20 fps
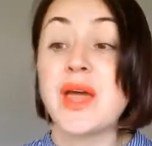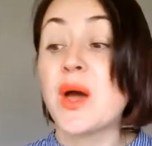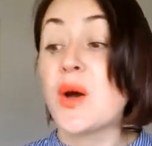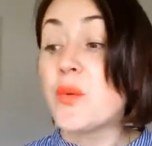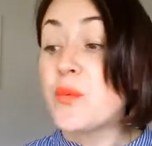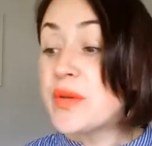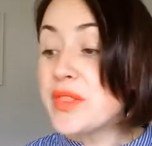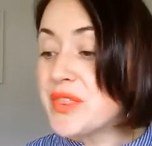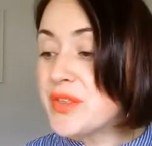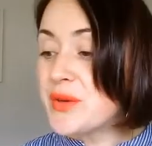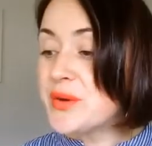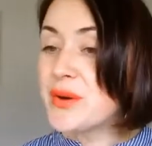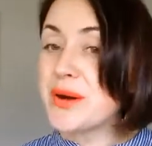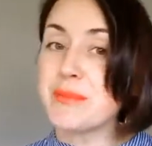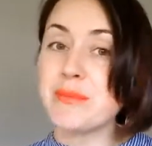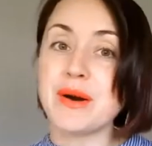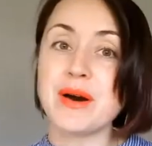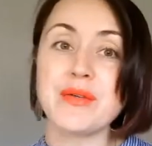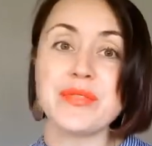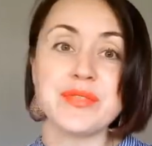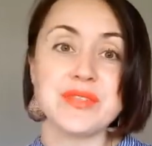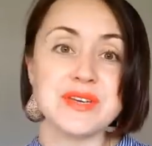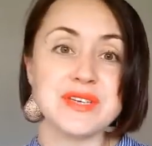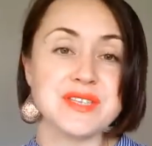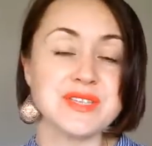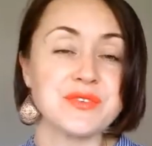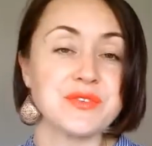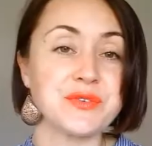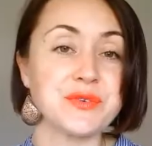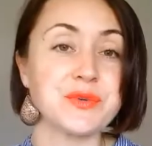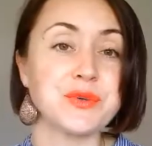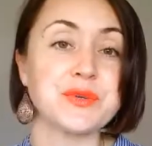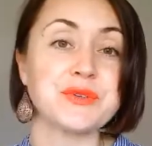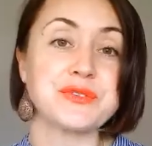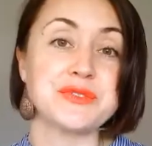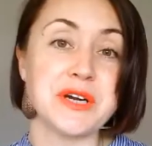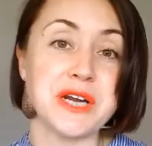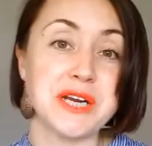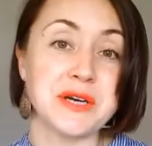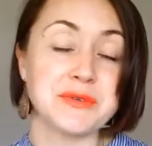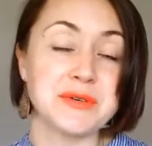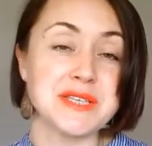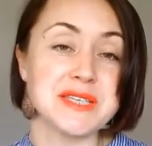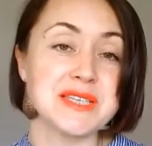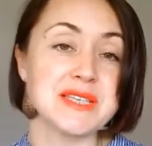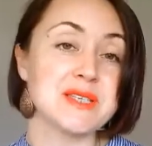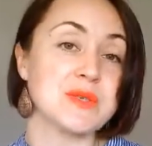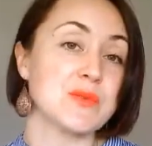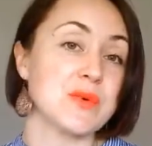with you about these 4 fragrances